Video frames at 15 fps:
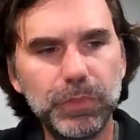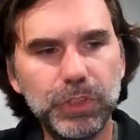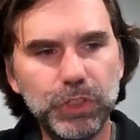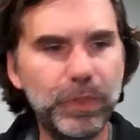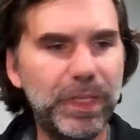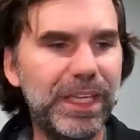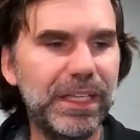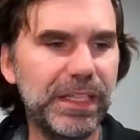
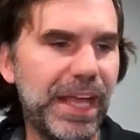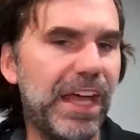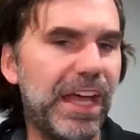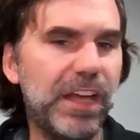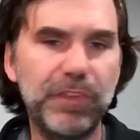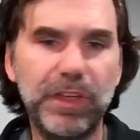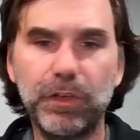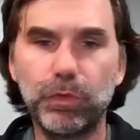You can't
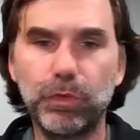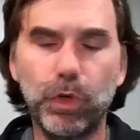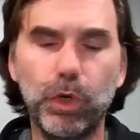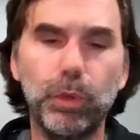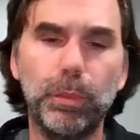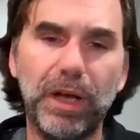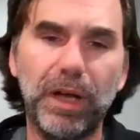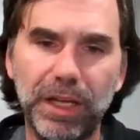have a
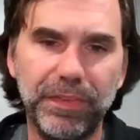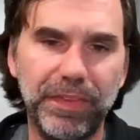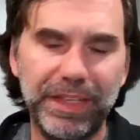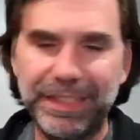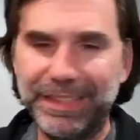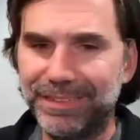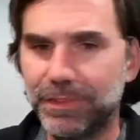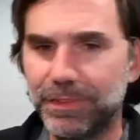robot
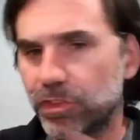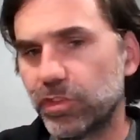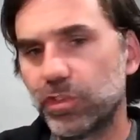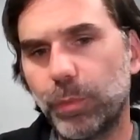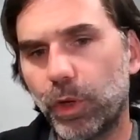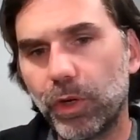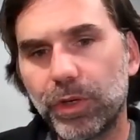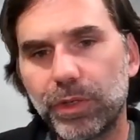that isn't
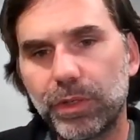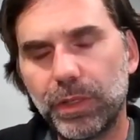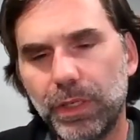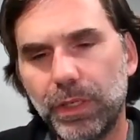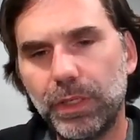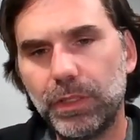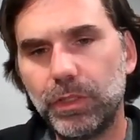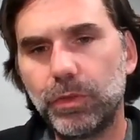smart.
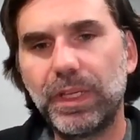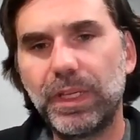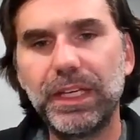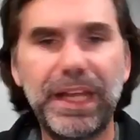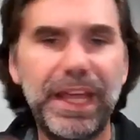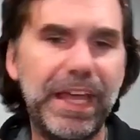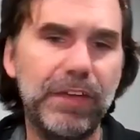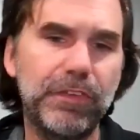You
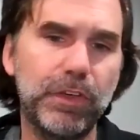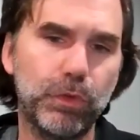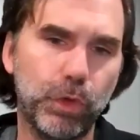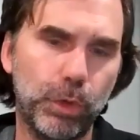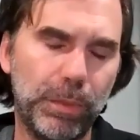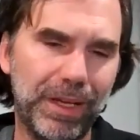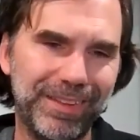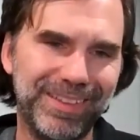can't have a
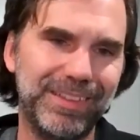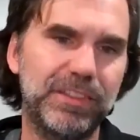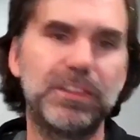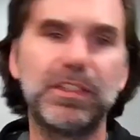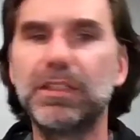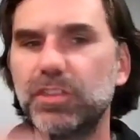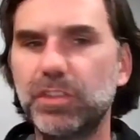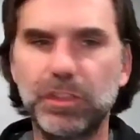robot that
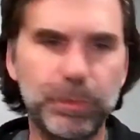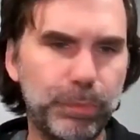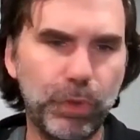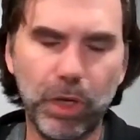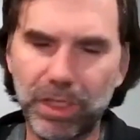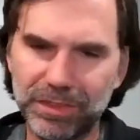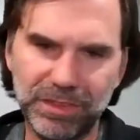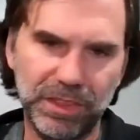doesn't
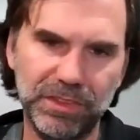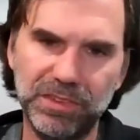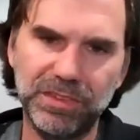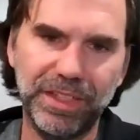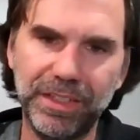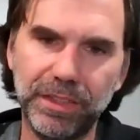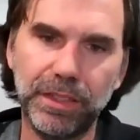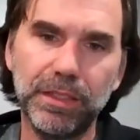process
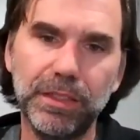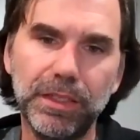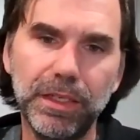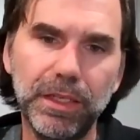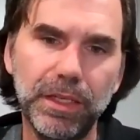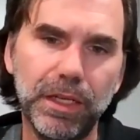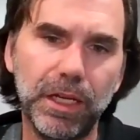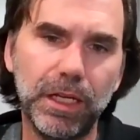data.
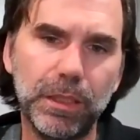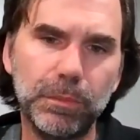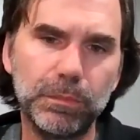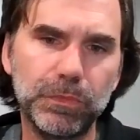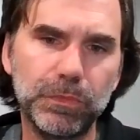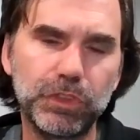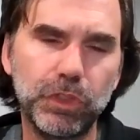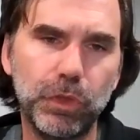
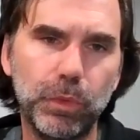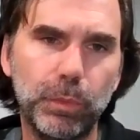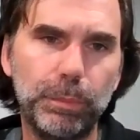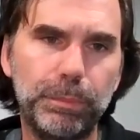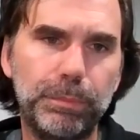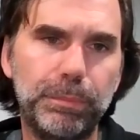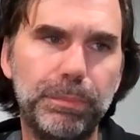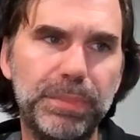
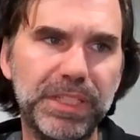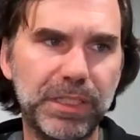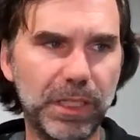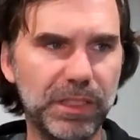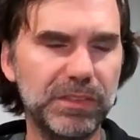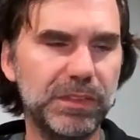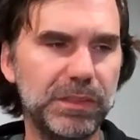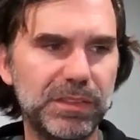So
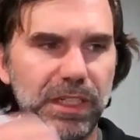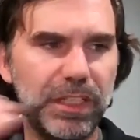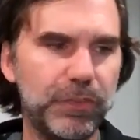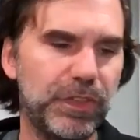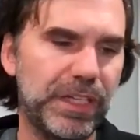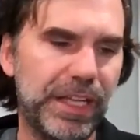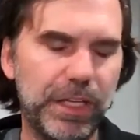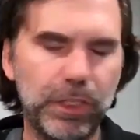because it's kind
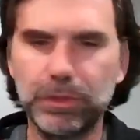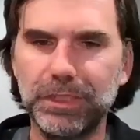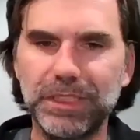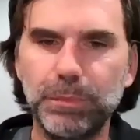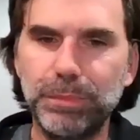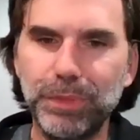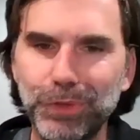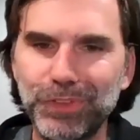of
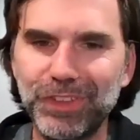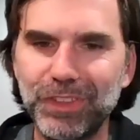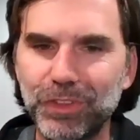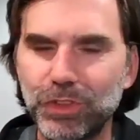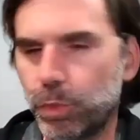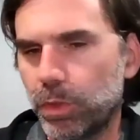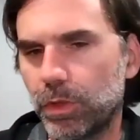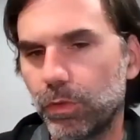inherently built
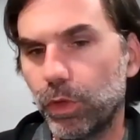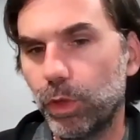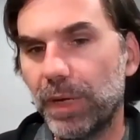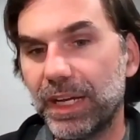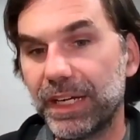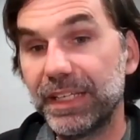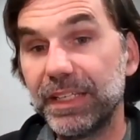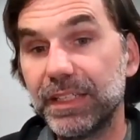into what a
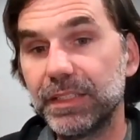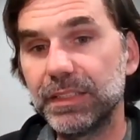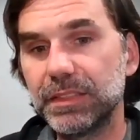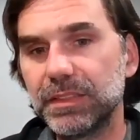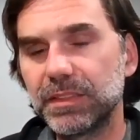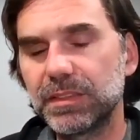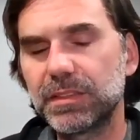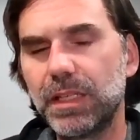robot
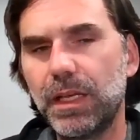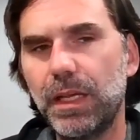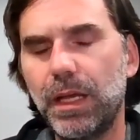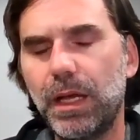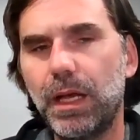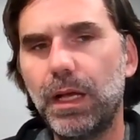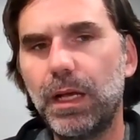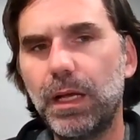is,
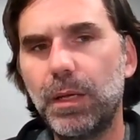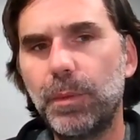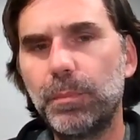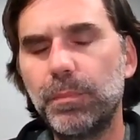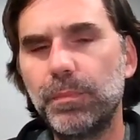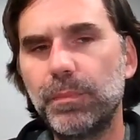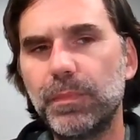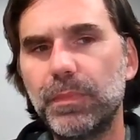
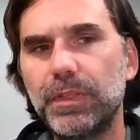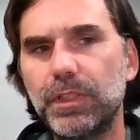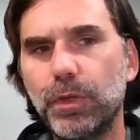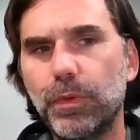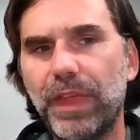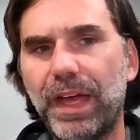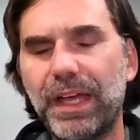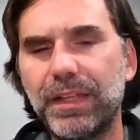
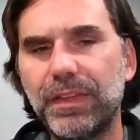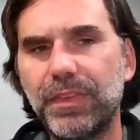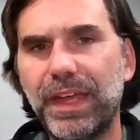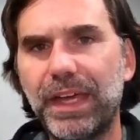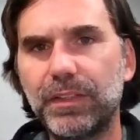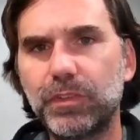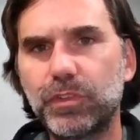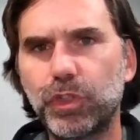
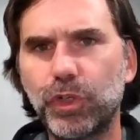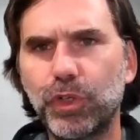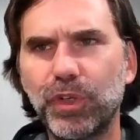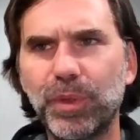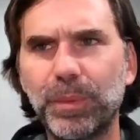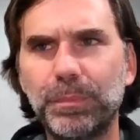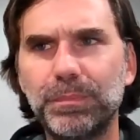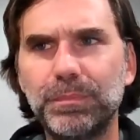that
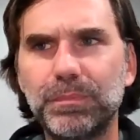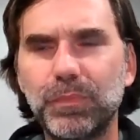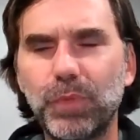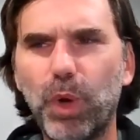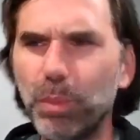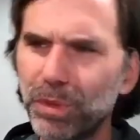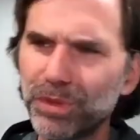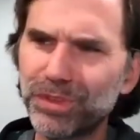term
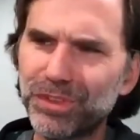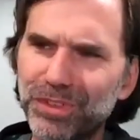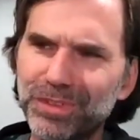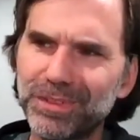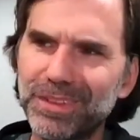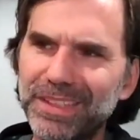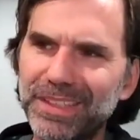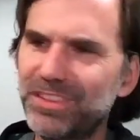
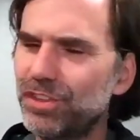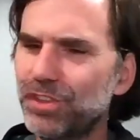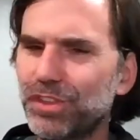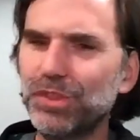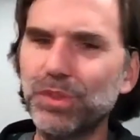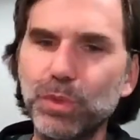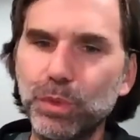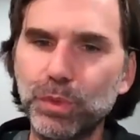almost isn't
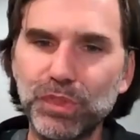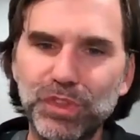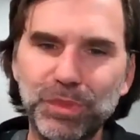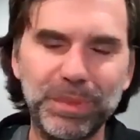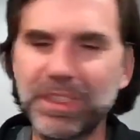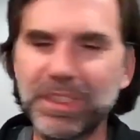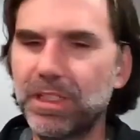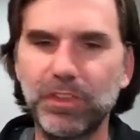
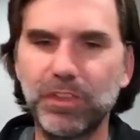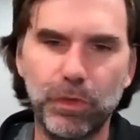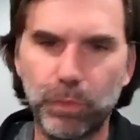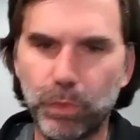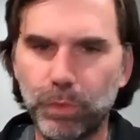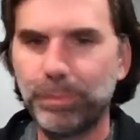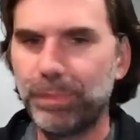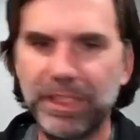used because
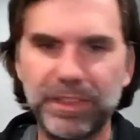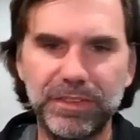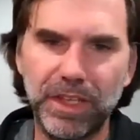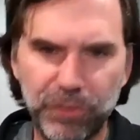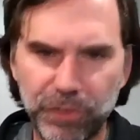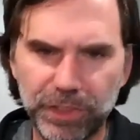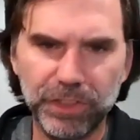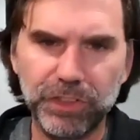by
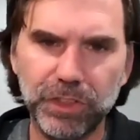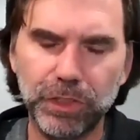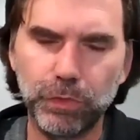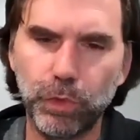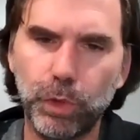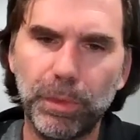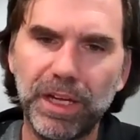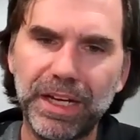definition, the
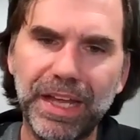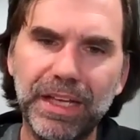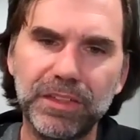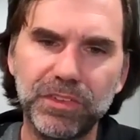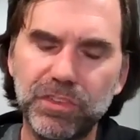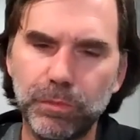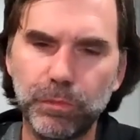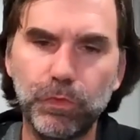robot
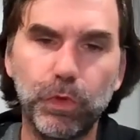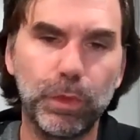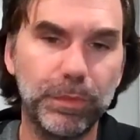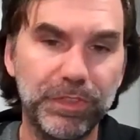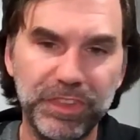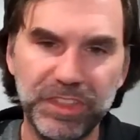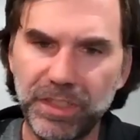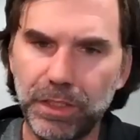has some form
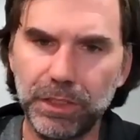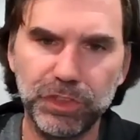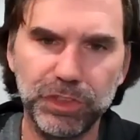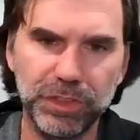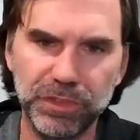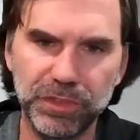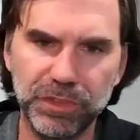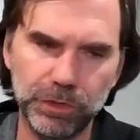of
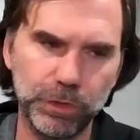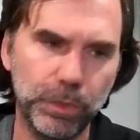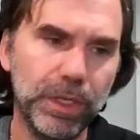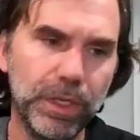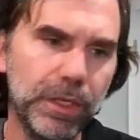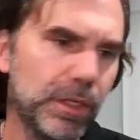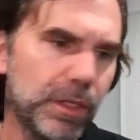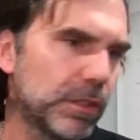intelligence to
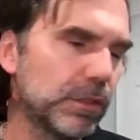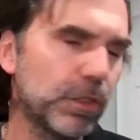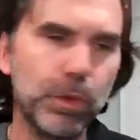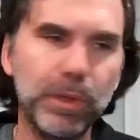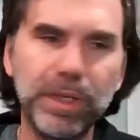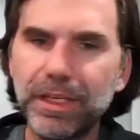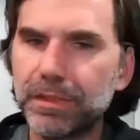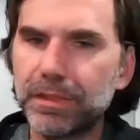
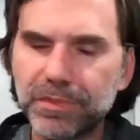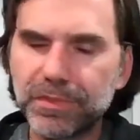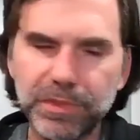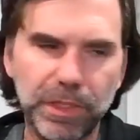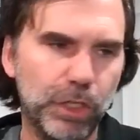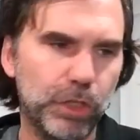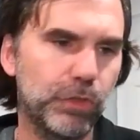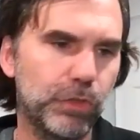locate
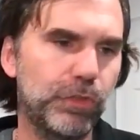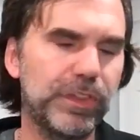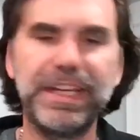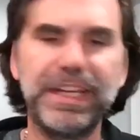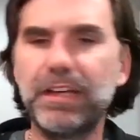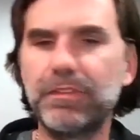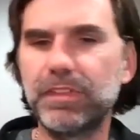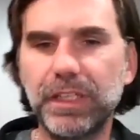itself and
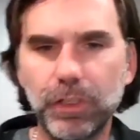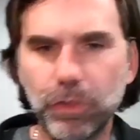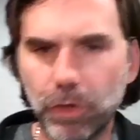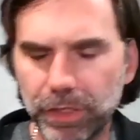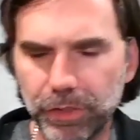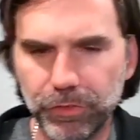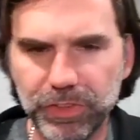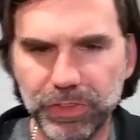navigate
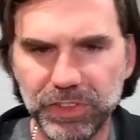around a